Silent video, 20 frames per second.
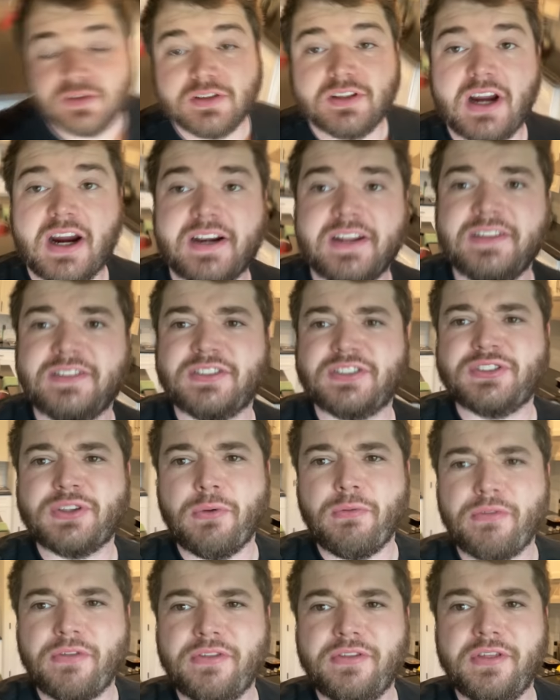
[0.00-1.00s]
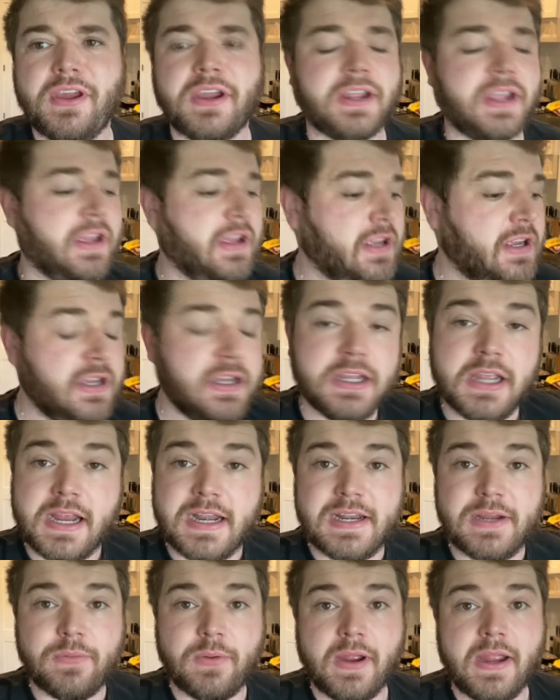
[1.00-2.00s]
God, he's so thick.
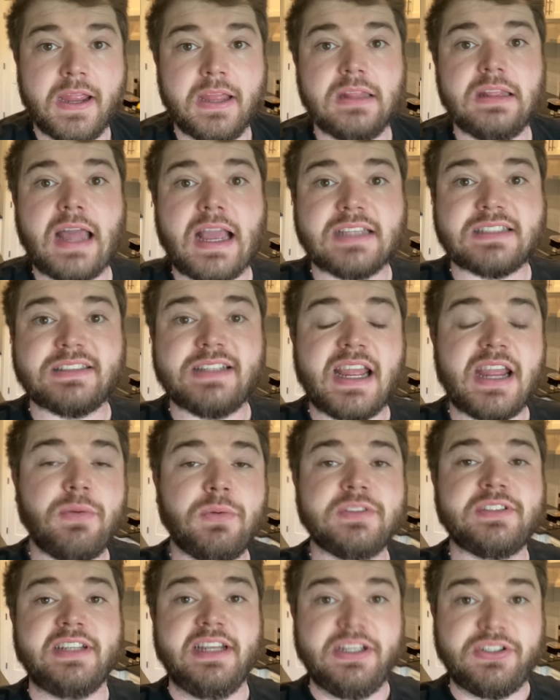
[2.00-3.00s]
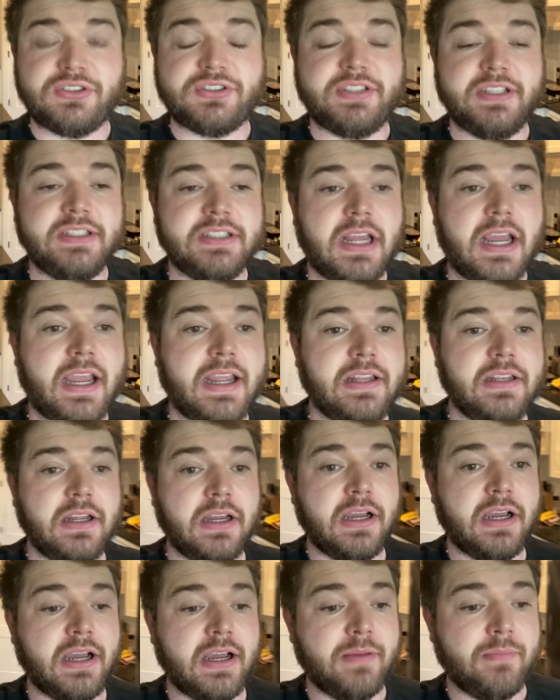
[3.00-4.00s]
Anyway, last night was an interesting night.
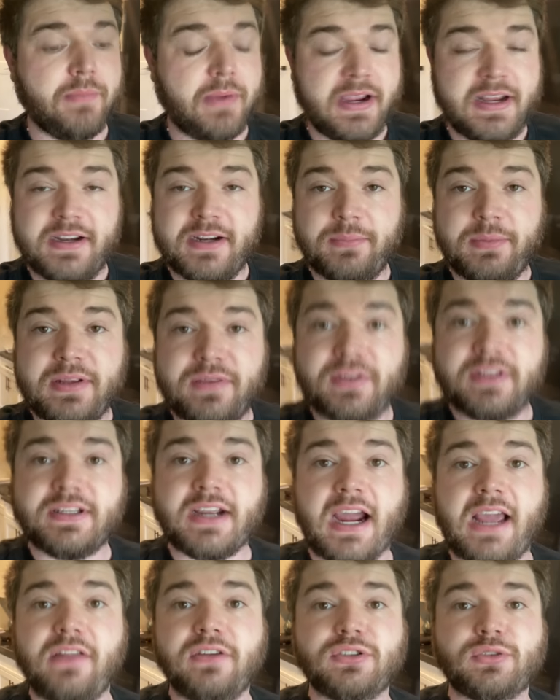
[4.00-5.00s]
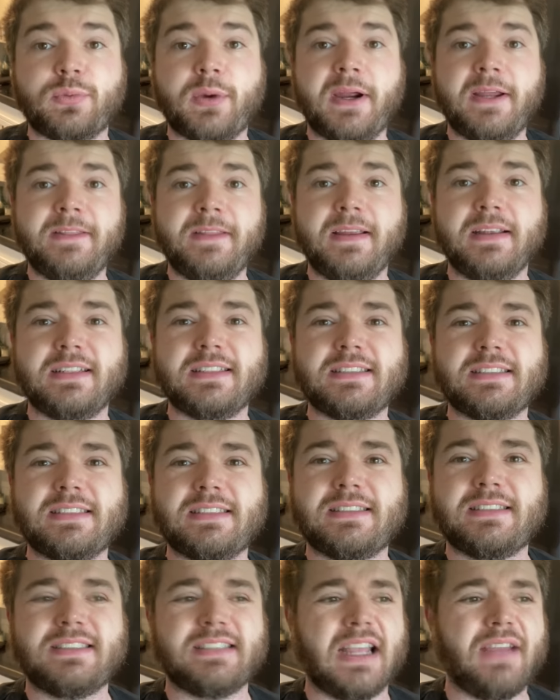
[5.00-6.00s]
Um, I ended up leaving Tyler's around like
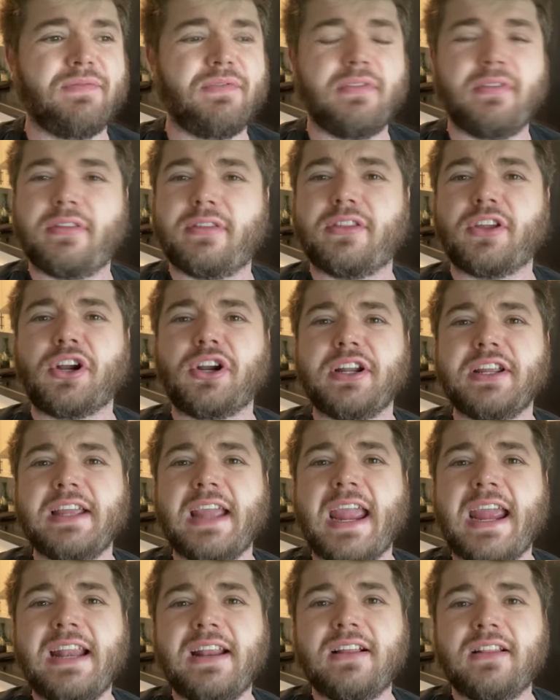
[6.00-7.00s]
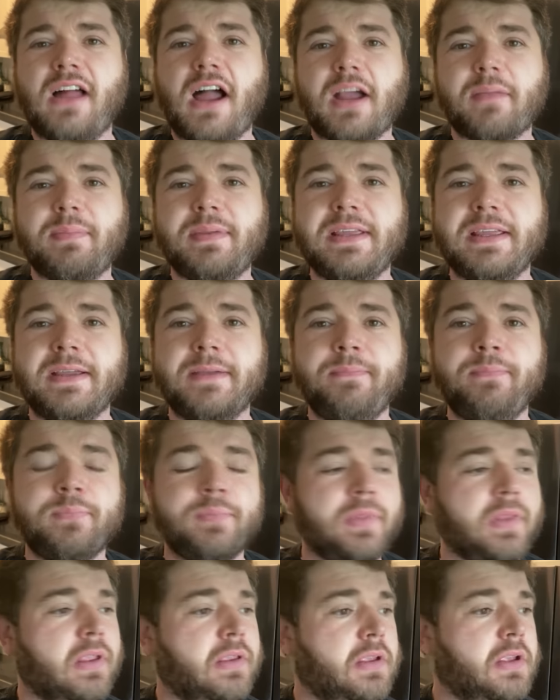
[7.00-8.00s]
seven thirty, eight o'clock p m
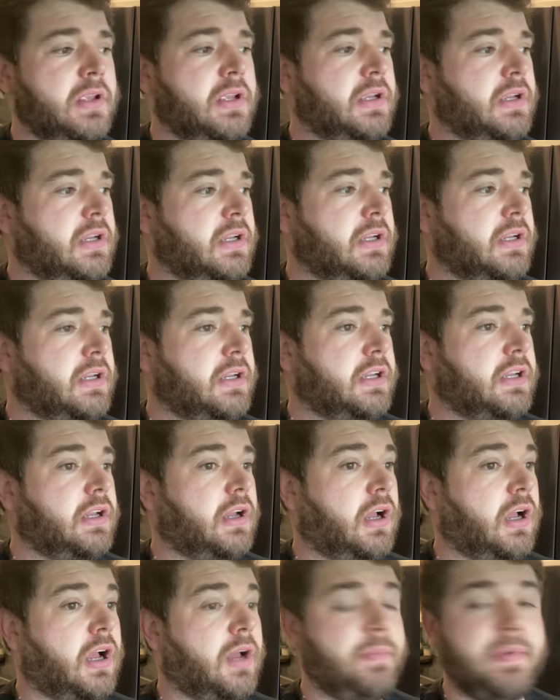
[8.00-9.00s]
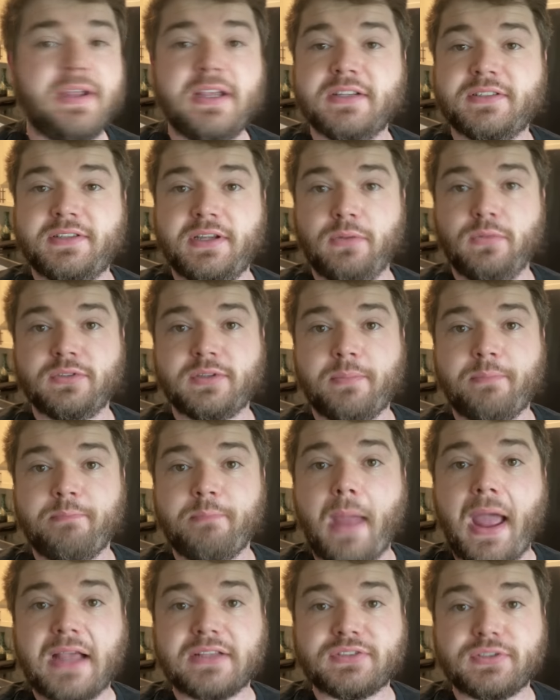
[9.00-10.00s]
Uh, because there was a
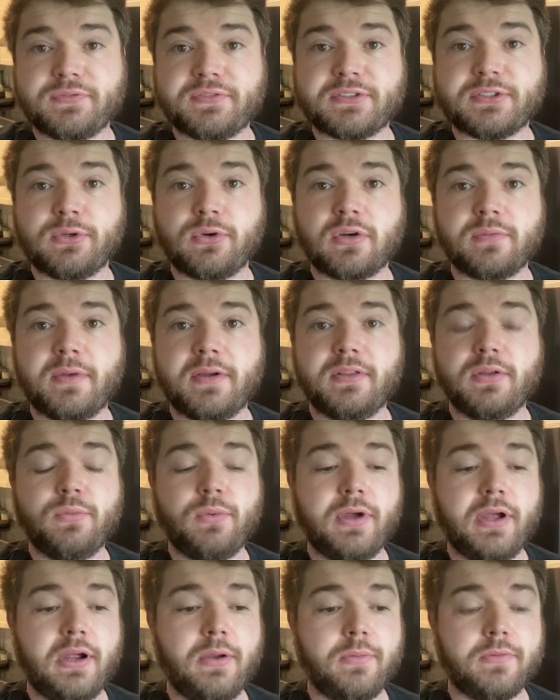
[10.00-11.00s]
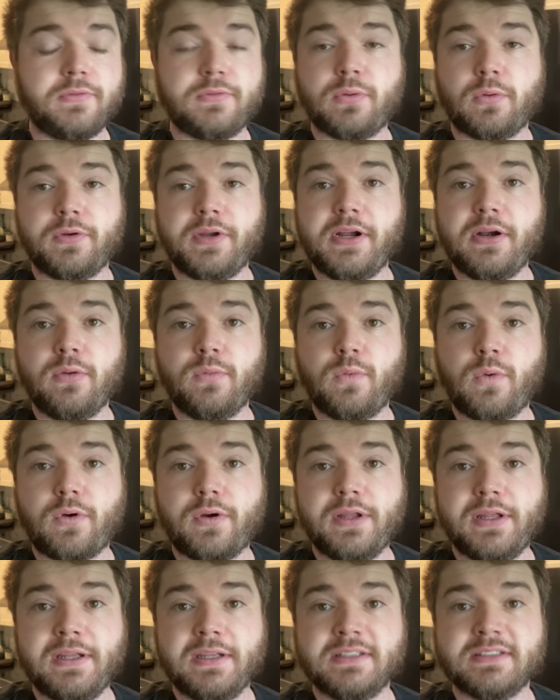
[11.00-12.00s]
massive storm on the way with tornado
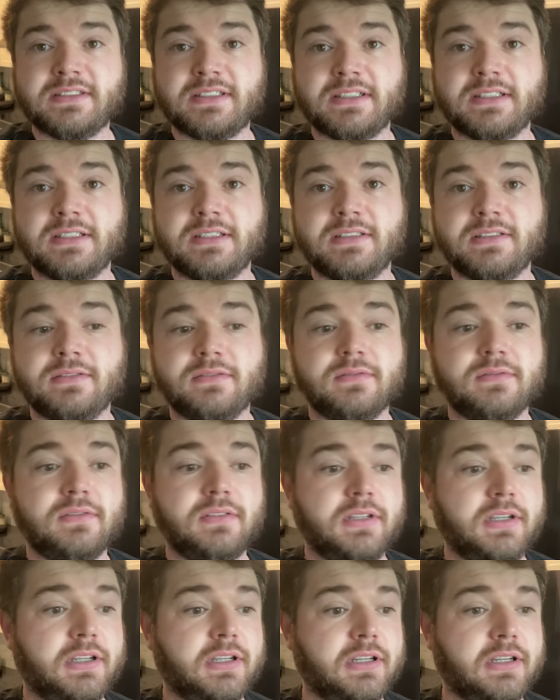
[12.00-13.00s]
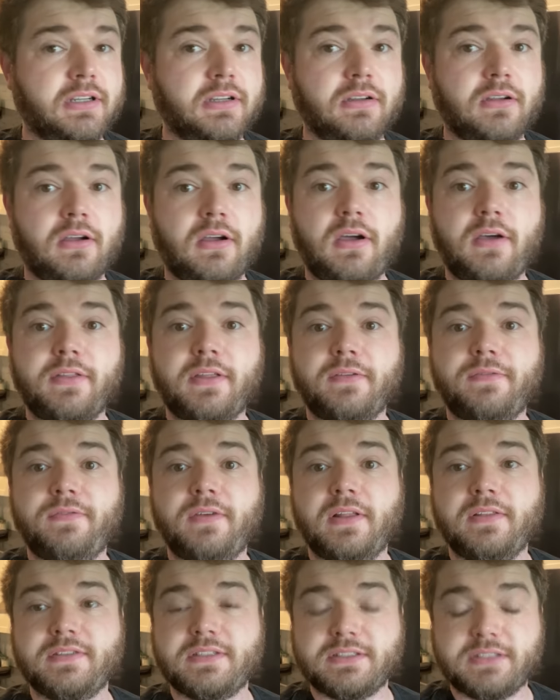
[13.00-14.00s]
warnings and uh, all the
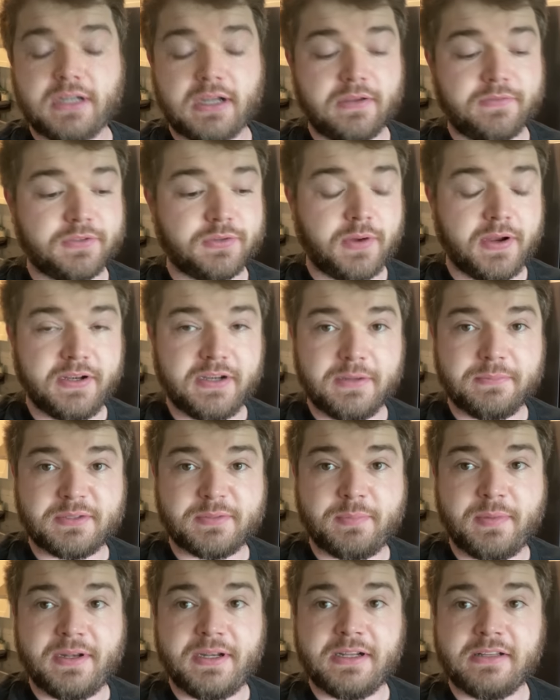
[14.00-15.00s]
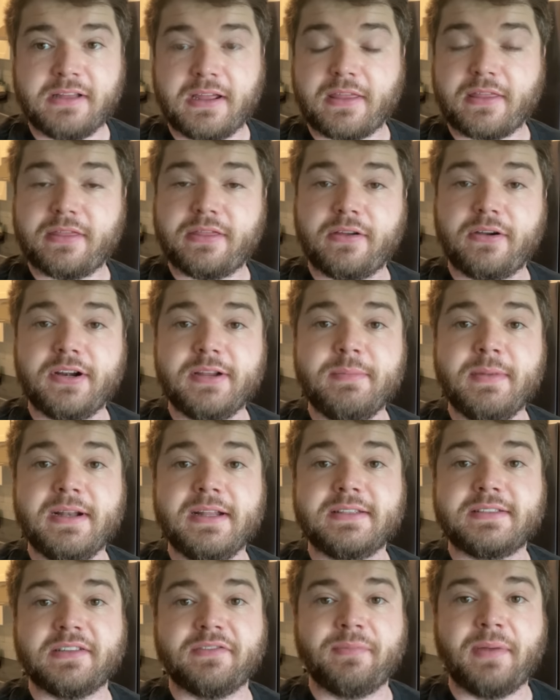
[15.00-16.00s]
fun stuff. So I ended up spending like thirty
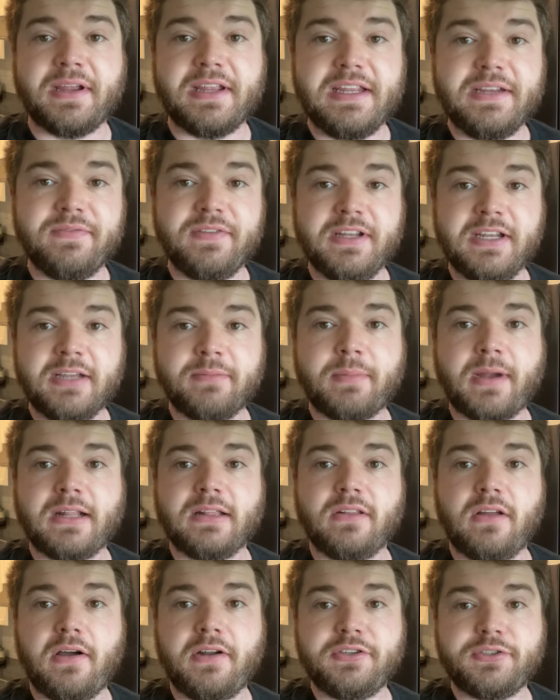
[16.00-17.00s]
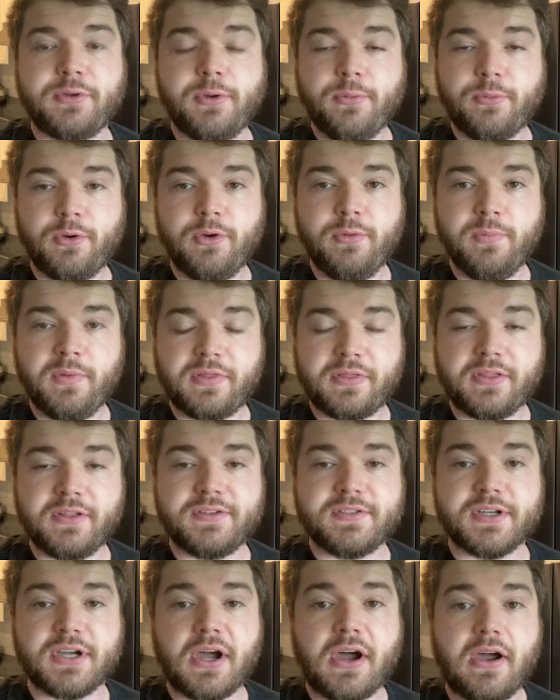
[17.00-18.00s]
minutes of my evening in my laundry room with the
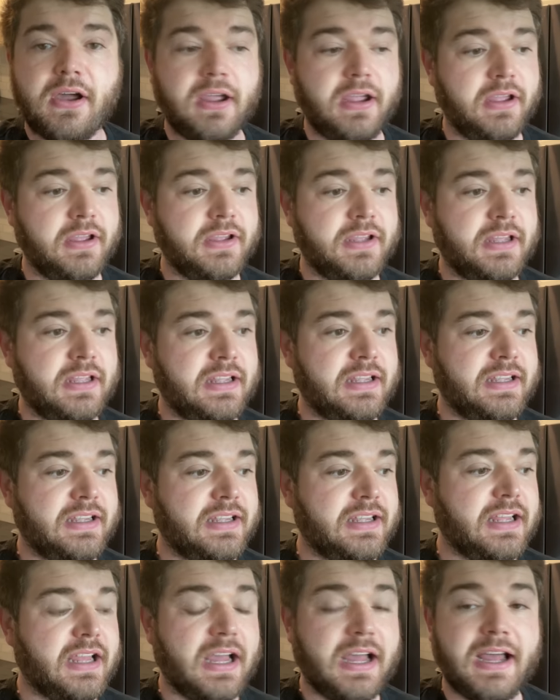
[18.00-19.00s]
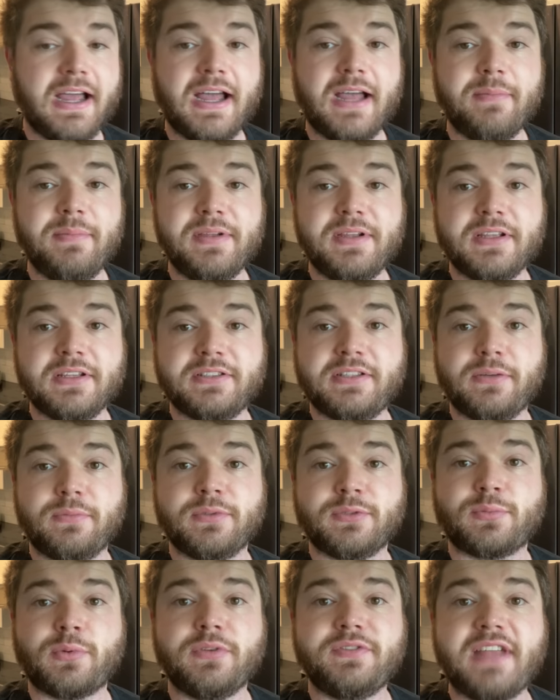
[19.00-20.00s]
dog uh, because there
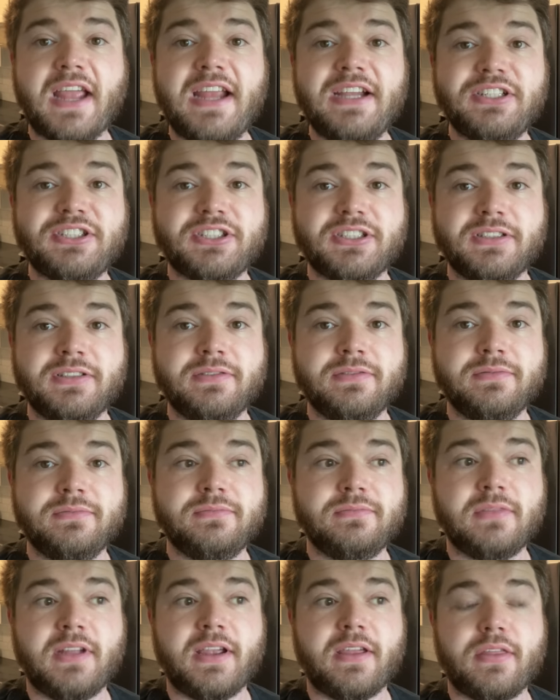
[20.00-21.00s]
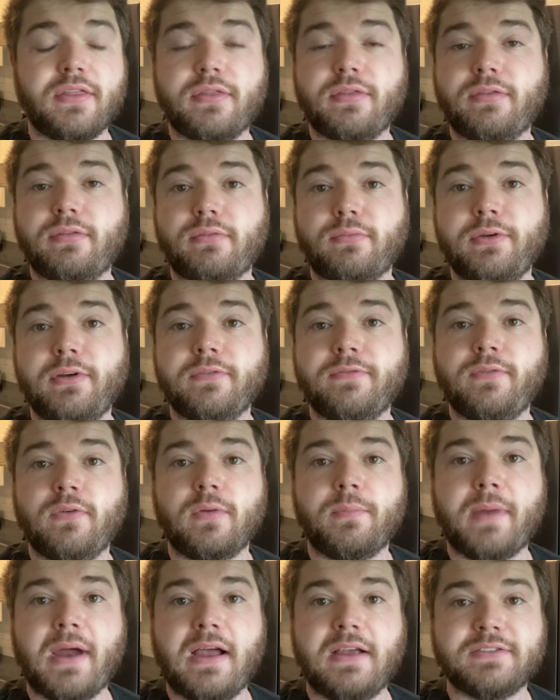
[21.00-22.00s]
was rotation like three or four
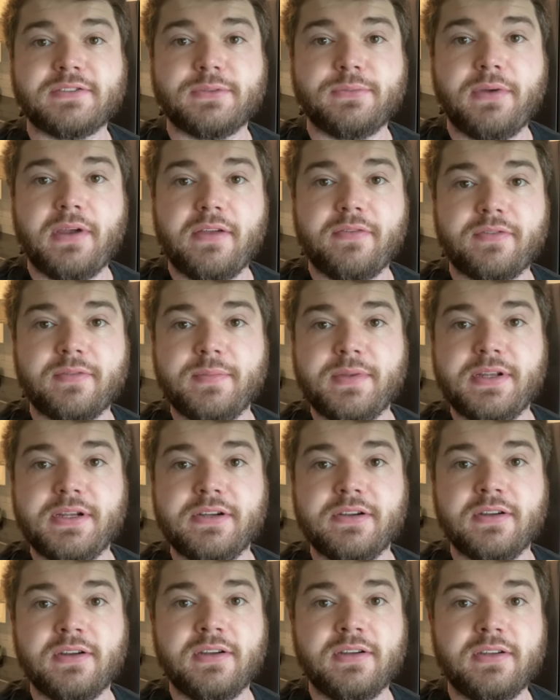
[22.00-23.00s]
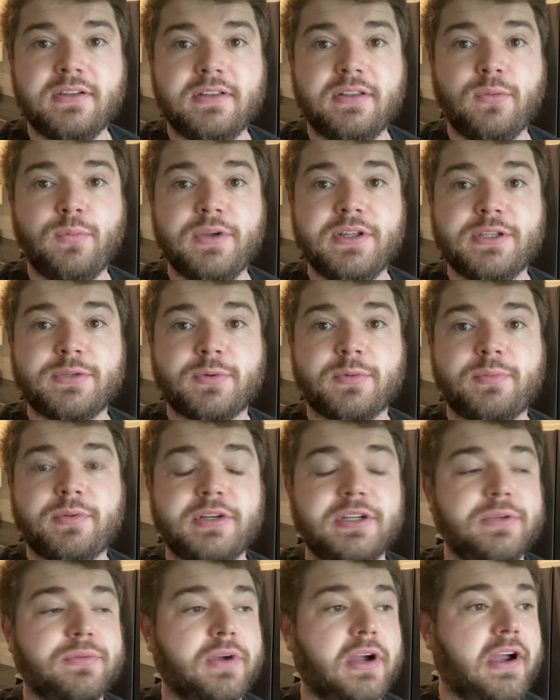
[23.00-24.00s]
miles away from here. The winds were
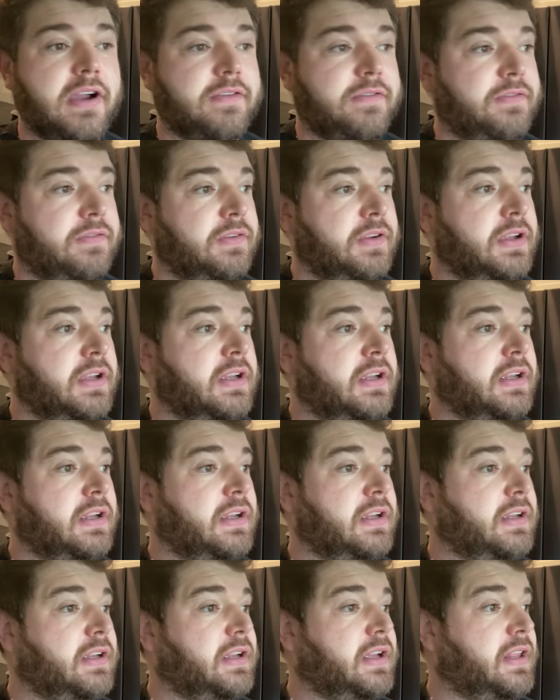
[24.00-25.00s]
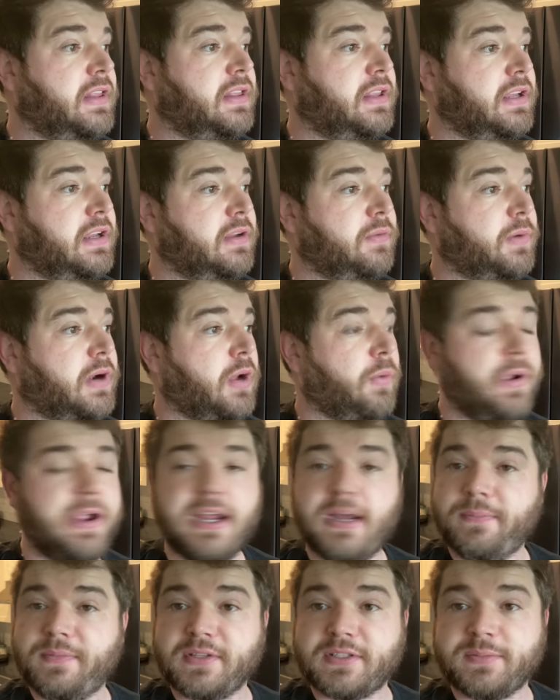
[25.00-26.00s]
pretty rough. And then when I
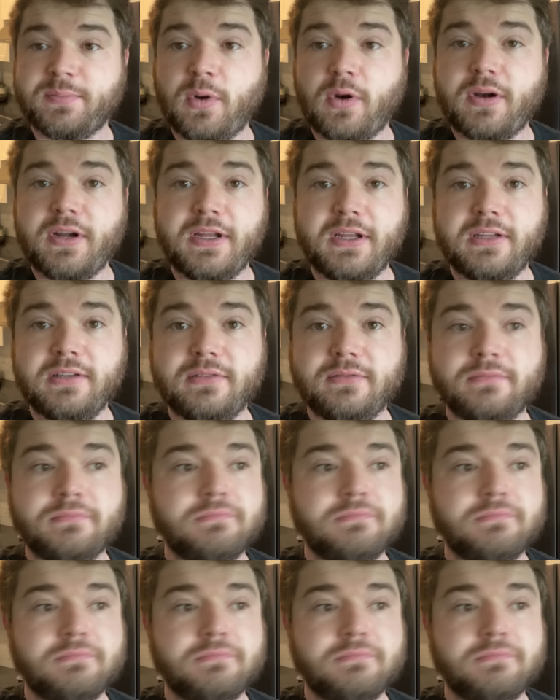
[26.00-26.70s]
wake up this morning,